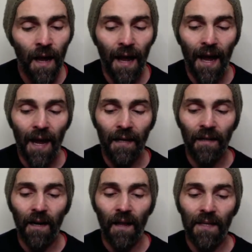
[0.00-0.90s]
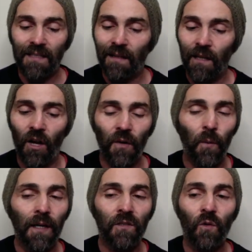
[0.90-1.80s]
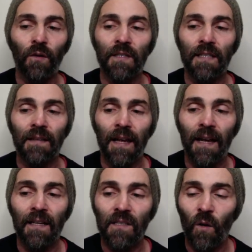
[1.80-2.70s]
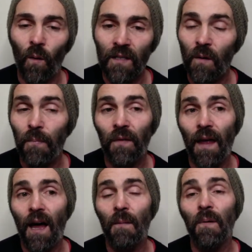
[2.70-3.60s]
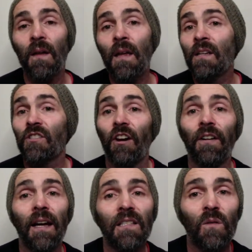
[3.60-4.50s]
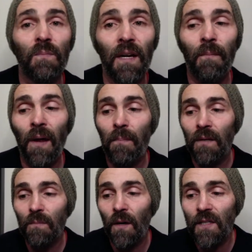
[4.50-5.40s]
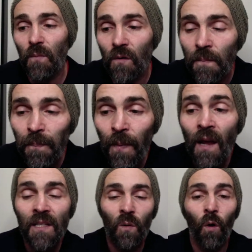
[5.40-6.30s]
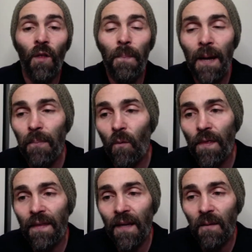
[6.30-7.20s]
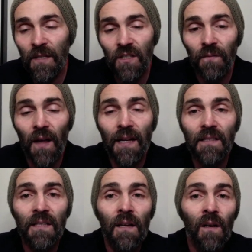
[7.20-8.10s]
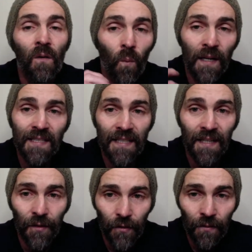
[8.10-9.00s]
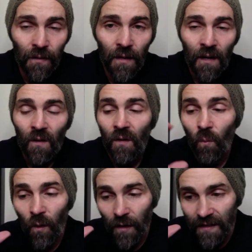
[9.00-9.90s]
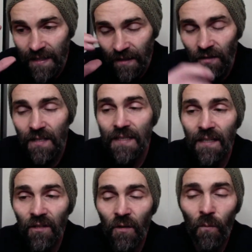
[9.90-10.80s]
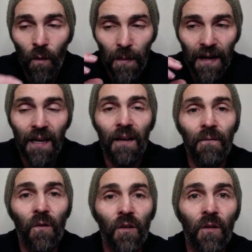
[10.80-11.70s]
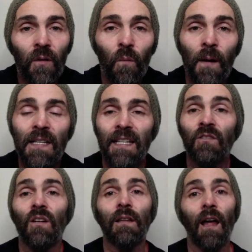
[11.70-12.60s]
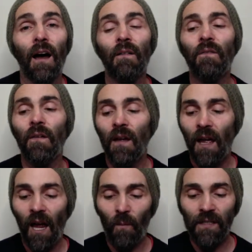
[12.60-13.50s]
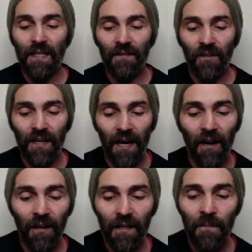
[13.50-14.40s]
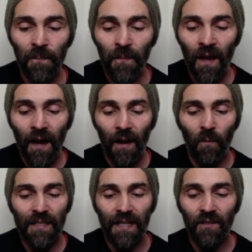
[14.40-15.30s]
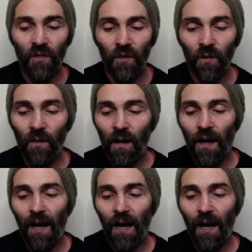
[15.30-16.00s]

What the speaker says: And there's a lot of real truths in there. So once we put that up, share it out to as many people as possible. To all the people within the Commission Flats, we see you. We will continue to see you and we'll be here for you. We send you love and we send you caring and we send you